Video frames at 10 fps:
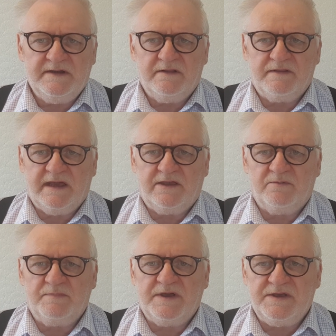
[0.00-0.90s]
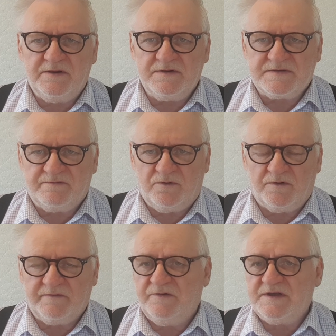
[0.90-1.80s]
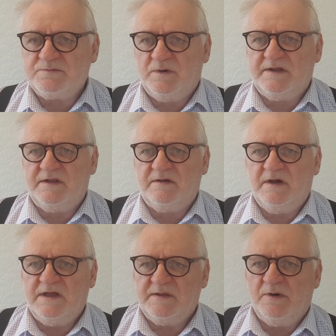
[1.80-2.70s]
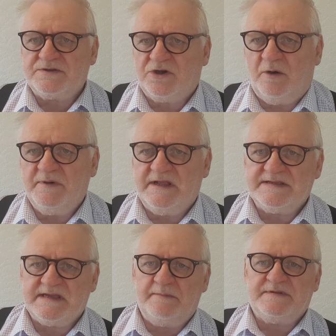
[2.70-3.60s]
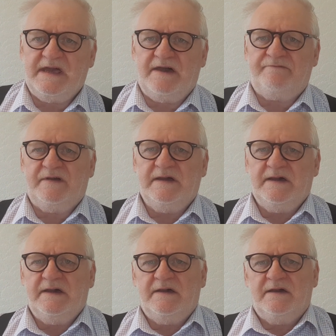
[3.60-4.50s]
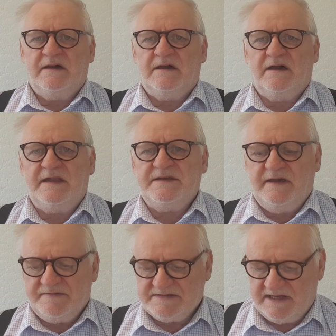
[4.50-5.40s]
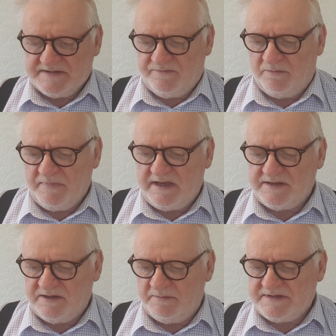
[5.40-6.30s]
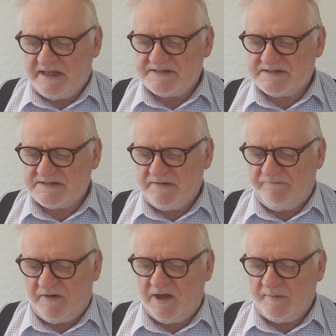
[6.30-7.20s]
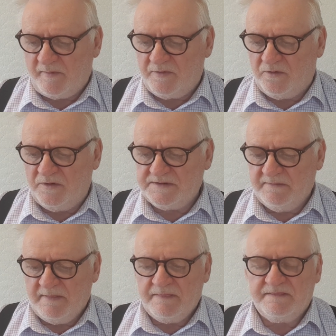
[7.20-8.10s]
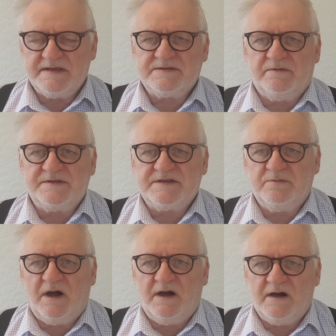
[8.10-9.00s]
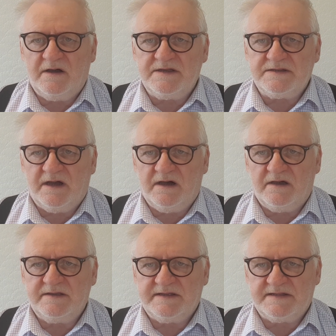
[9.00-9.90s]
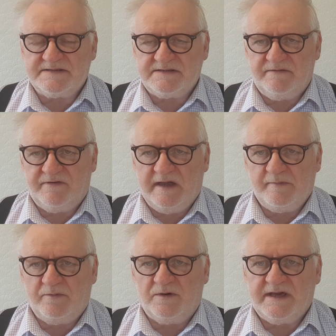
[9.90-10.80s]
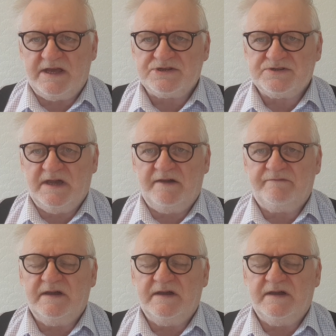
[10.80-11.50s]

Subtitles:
they can be used for. The first one and the most common is MDF. MDF stands for medium density fiberboard. There's also a high density fiberboard, HDF,